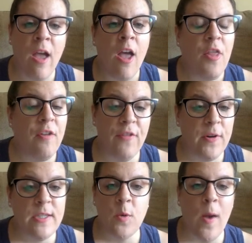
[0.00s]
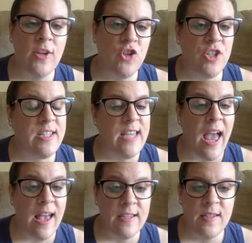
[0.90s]
The first question
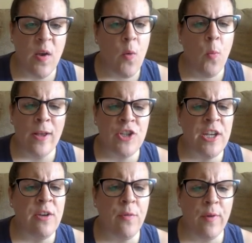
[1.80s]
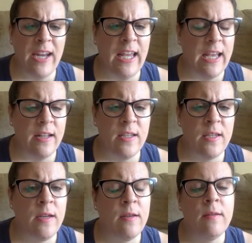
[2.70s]
says, which ingredient,
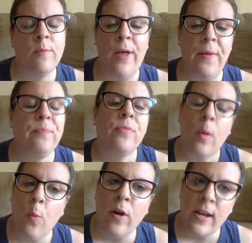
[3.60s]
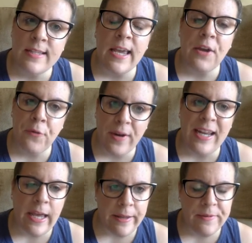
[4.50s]
well, we're going to say
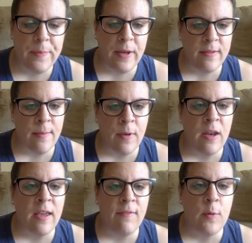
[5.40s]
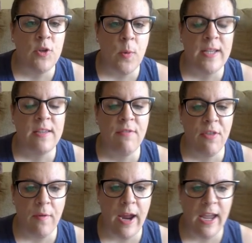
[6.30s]
ingredient because I'm going to give you a choice of
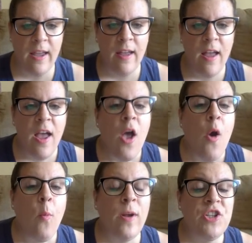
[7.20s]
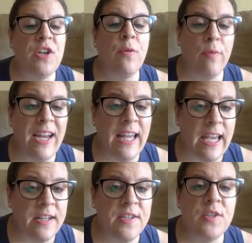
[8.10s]
3. Which
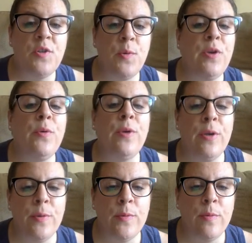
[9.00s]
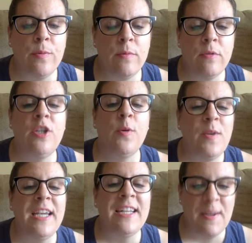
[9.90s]
ingredient do you
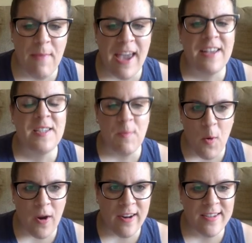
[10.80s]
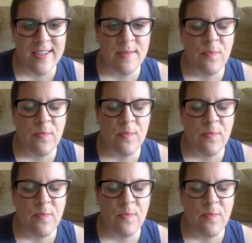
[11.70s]
need to make s'mores?